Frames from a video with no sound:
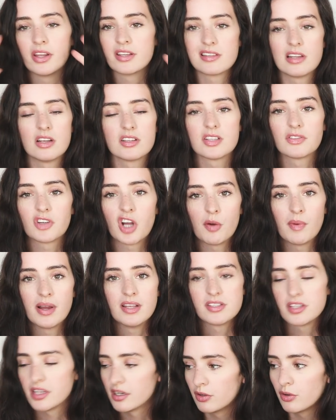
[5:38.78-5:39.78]
there's lots of
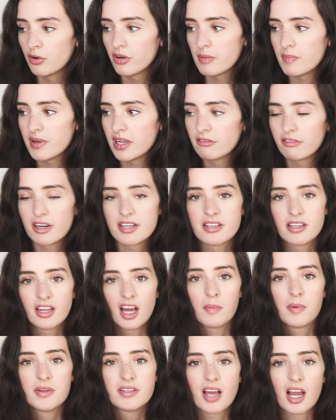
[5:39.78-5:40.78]
comments that are already being written
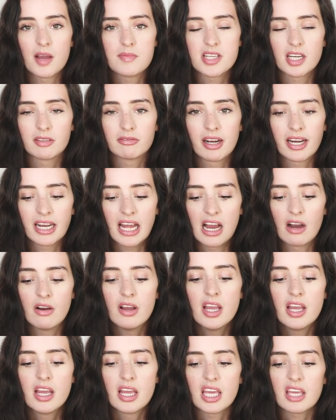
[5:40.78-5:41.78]
up and typed up right
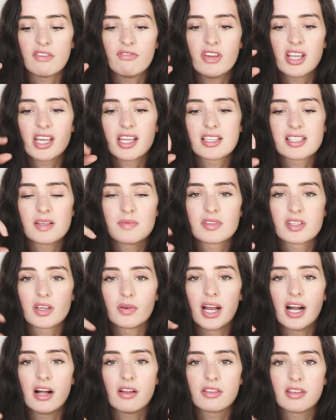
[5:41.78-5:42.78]
now. If veganism is
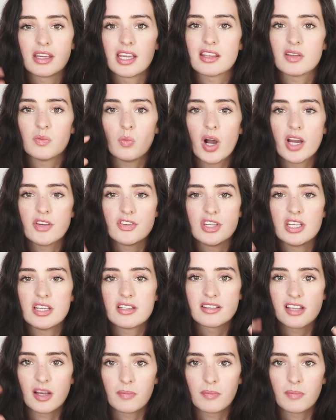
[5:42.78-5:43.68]
so healthy, then why do you need to